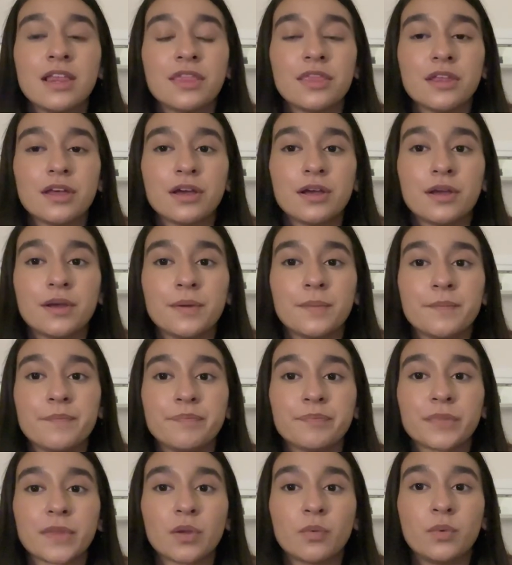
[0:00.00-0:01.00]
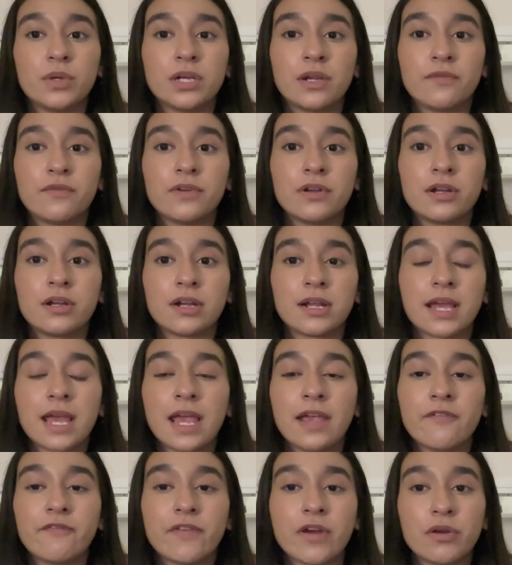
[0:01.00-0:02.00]
um, whenever
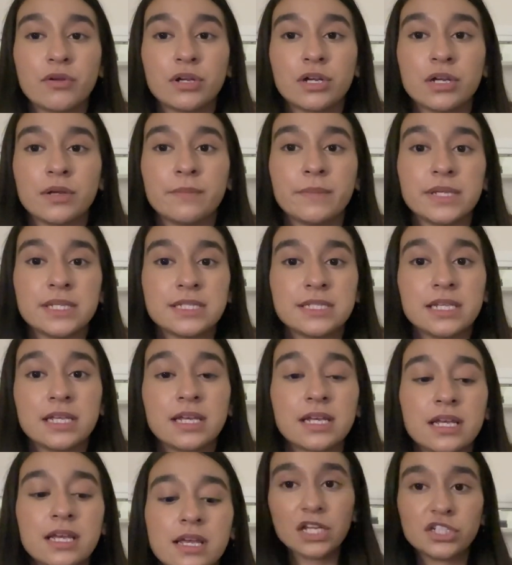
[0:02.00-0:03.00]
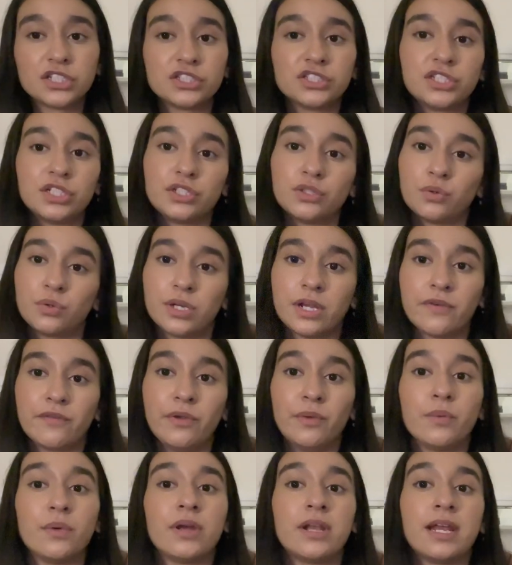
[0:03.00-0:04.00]
Kate found her missing, she told
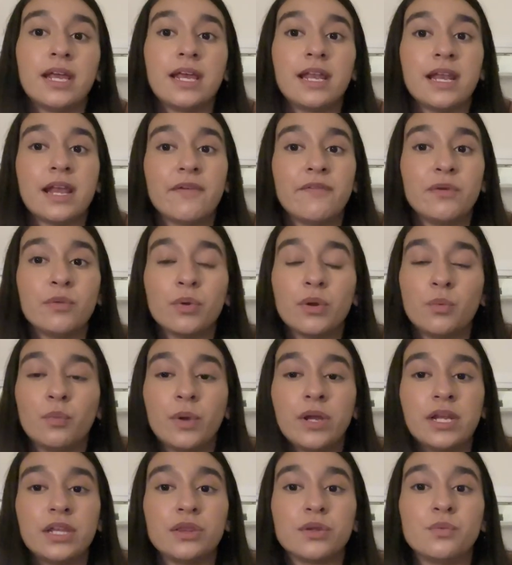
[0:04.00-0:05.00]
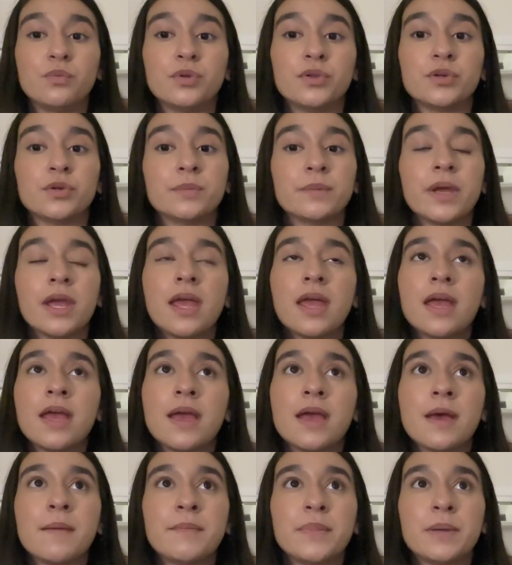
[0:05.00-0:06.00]
everyone and everyone went in the room.
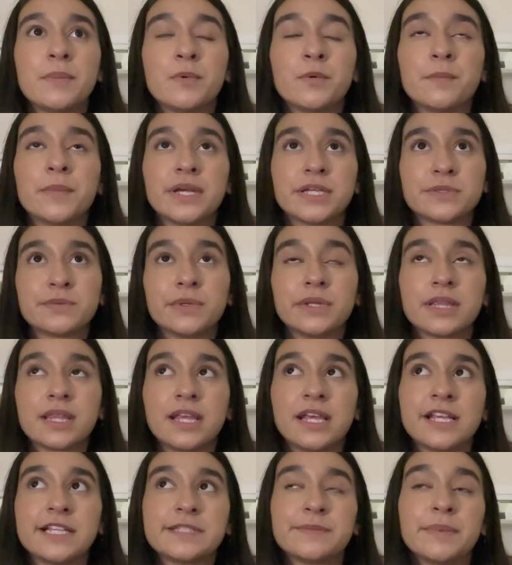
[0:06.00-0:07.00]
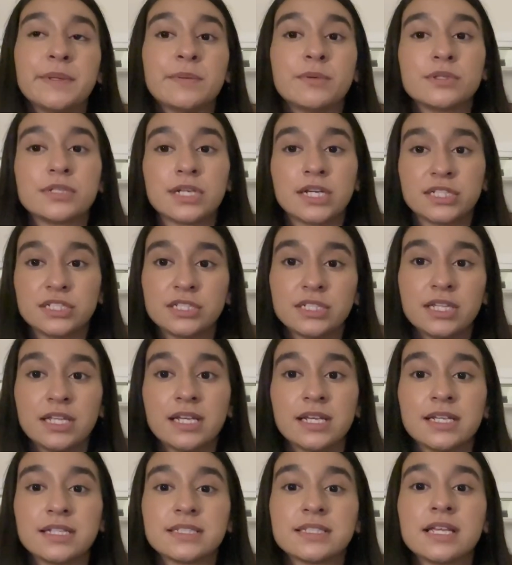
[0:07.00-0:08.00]
People mess with things, people touch
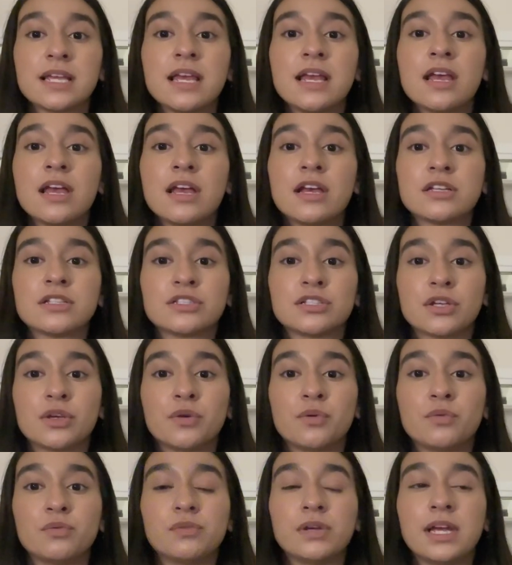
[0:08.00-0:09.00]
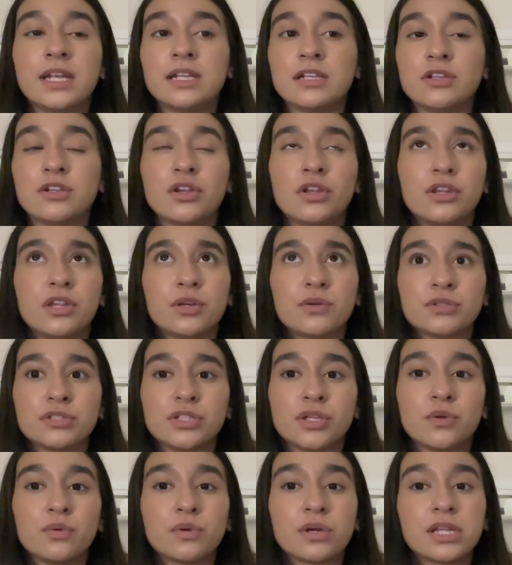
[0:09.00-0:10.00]
things. So, and no, there was
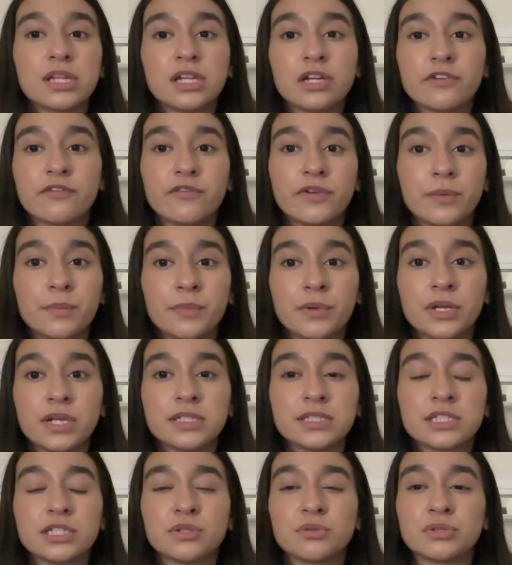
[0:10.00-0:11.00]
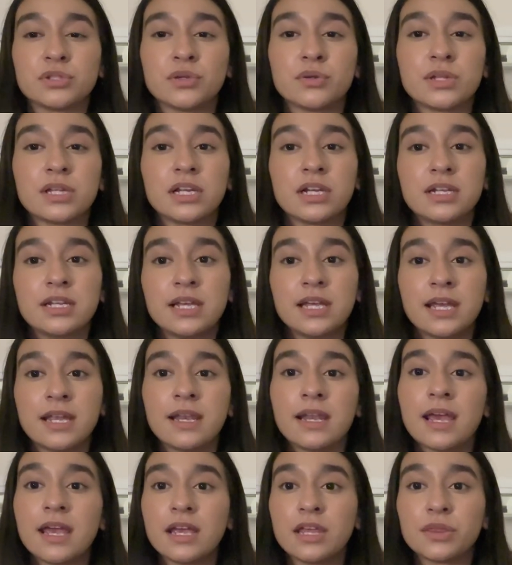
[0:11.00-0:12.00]
no clear footprints, there was no clear
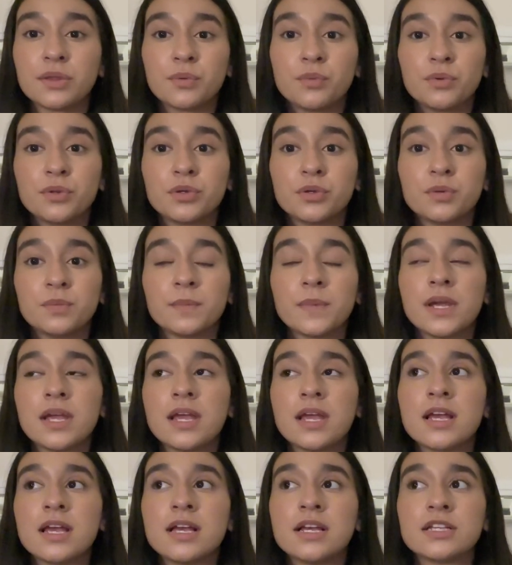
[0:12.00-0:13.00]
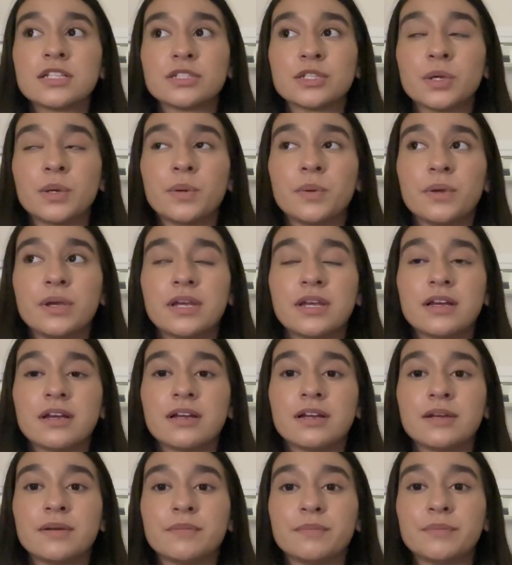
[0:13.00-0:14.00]
DNA in the room. So,
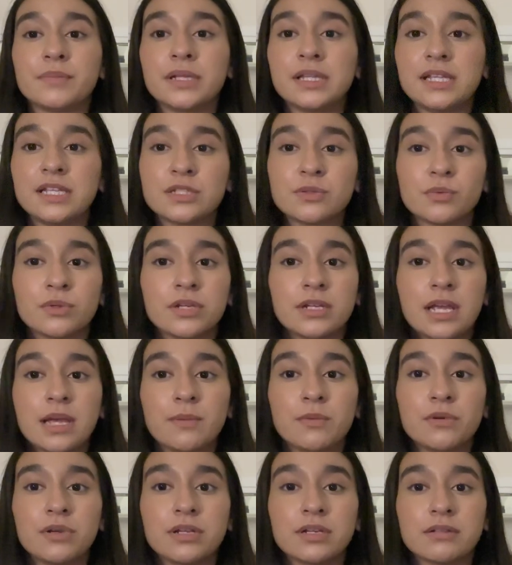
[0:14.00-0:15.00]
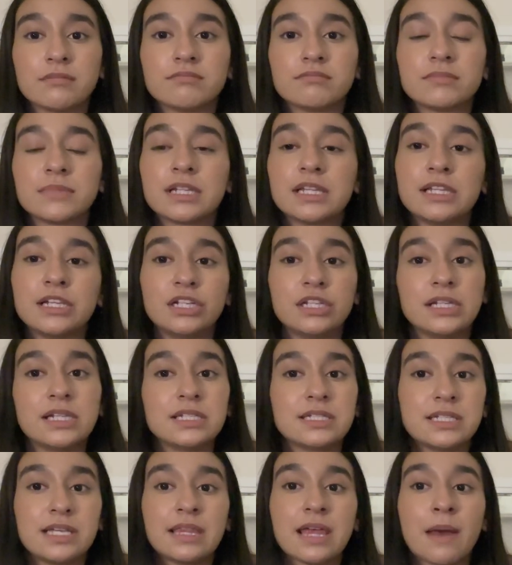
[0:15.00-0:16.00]
um, police weren't able to clearly
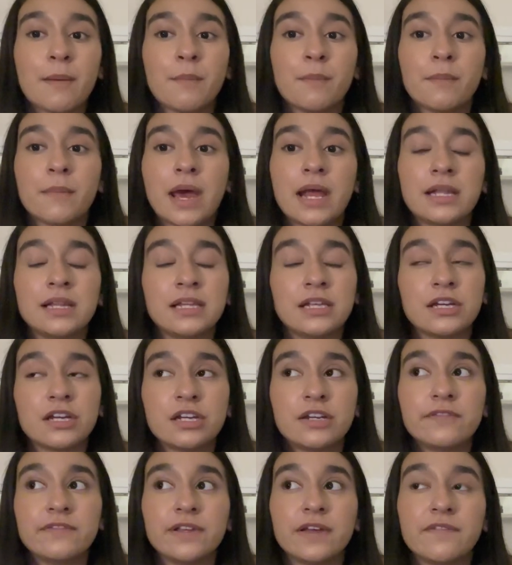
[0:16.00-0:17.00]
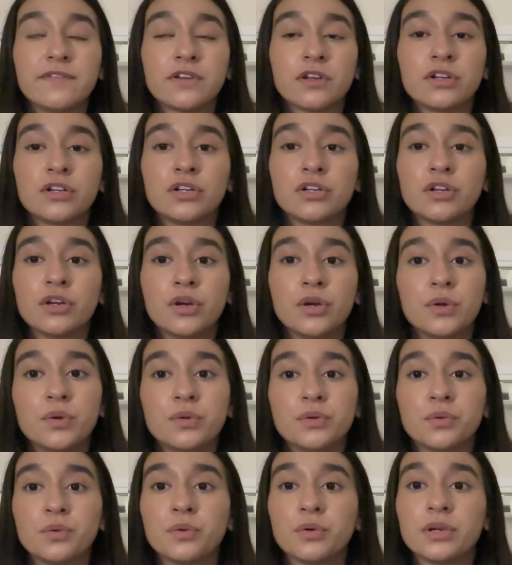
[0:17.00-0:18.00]
see that Madeleine could have left on her own
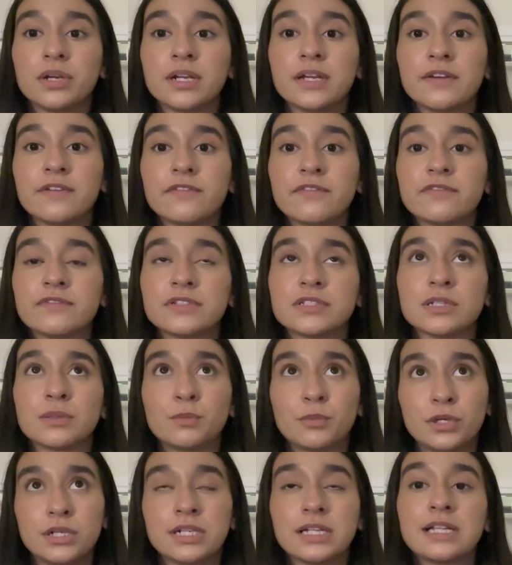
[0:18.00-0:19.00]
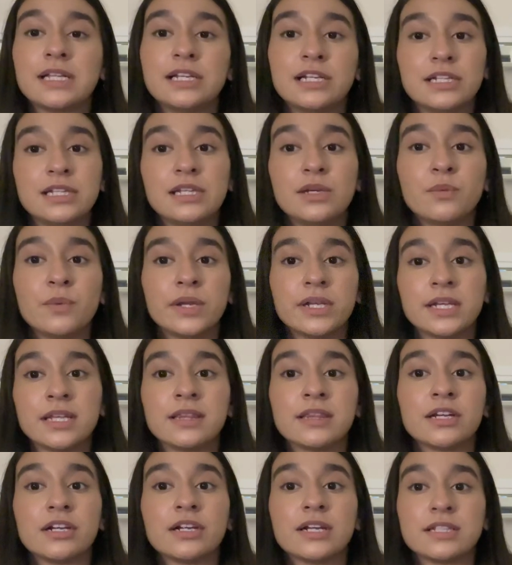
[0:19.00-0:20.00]
or if someone clearly went in
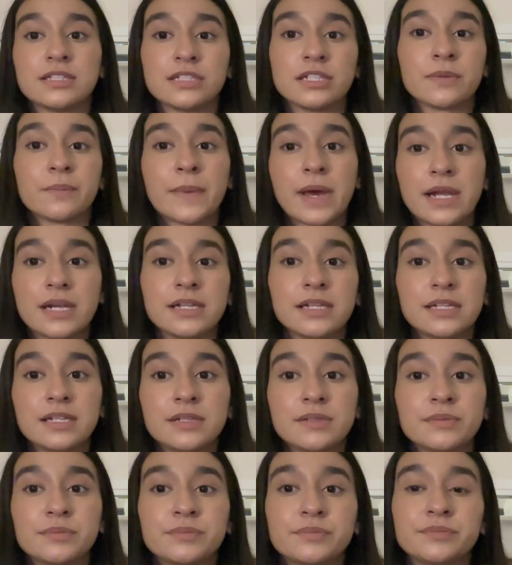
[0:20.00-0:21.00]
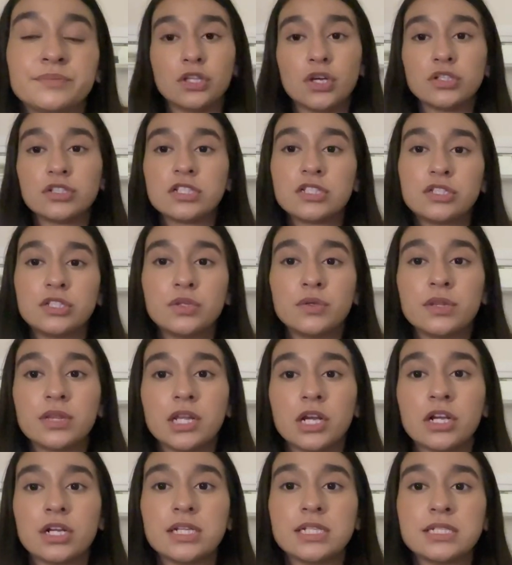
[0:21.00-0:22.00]
there and took Madeleine. Those two
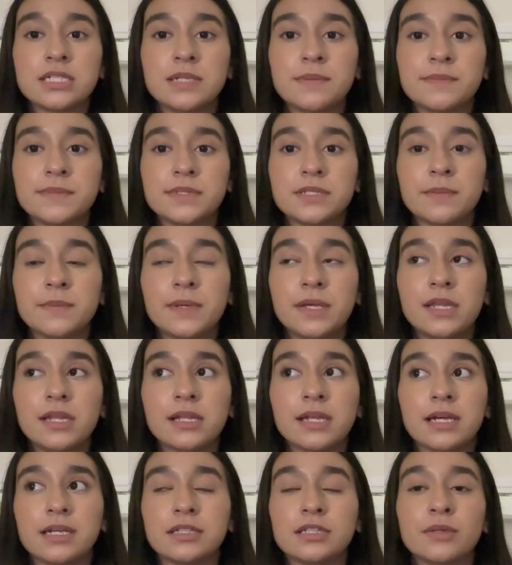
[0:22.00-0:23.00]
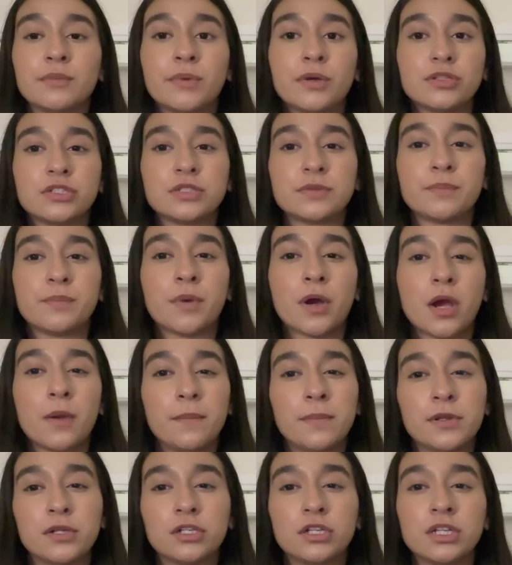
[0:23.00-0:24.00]
theories seem to be like the most
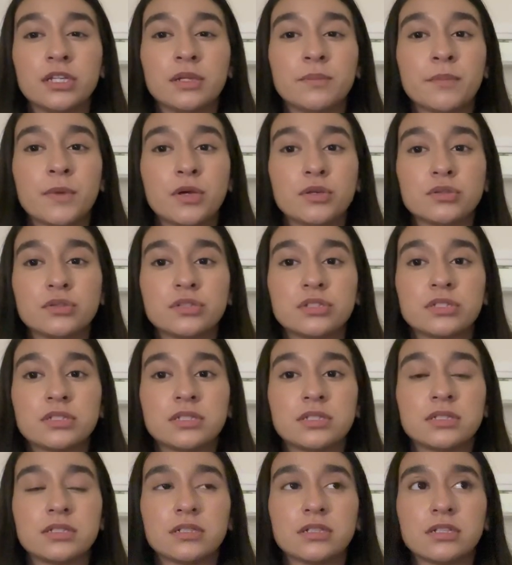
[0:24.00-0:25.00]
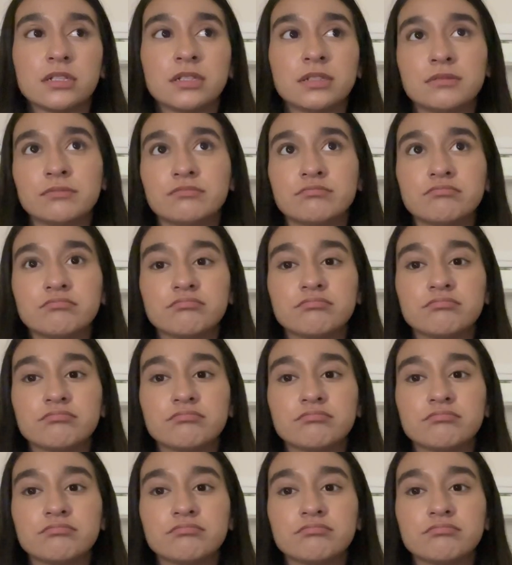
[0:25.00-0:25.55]
popular and the most um,